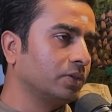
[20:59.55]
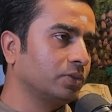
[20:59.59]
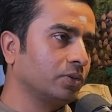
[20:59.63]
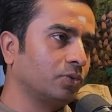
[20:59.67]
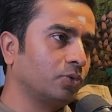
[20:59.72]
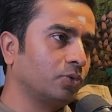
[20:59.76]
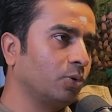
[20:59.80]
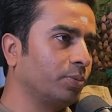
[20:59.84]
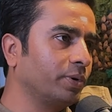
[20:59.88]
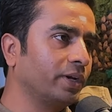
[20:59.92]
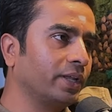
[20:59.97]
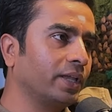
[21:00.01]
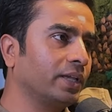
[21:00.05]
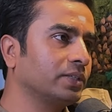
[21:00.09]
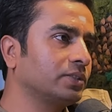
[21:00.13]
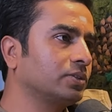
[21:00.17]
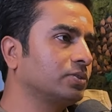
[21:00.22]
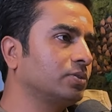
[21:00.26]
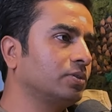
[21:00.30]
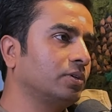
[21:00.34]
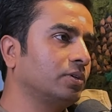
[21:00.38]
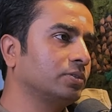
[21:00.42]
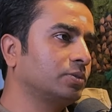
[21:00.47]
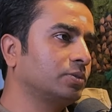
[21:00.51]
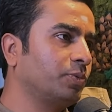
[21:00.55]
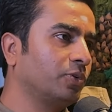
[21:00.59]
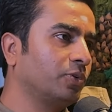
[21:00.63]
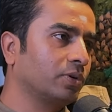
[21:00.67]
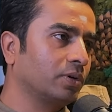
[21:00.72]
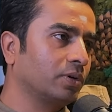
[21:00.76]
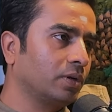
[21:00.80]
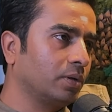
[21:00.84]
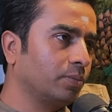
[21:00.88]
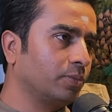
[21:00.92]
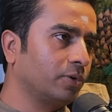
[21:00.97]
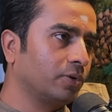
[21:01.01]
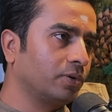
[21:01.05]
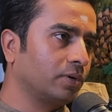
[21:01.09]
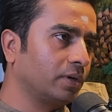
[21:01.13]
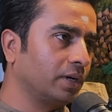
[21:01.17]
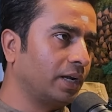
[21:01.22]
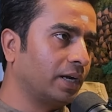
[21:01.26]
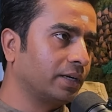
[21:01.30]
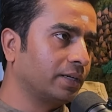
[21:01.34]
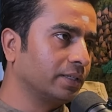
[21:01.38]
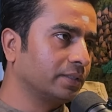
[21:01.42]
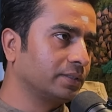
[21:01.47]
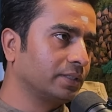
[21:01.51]
So nobody has spoken about
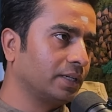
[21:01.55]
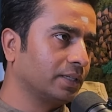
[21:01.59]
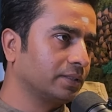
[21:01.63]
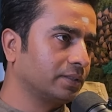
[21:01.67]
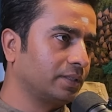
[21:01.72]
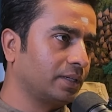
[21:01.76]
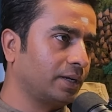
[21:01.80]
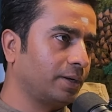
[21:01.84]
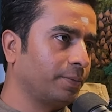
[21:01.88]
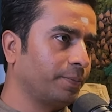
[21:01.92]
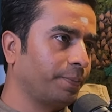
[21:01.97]
Natya Shastra.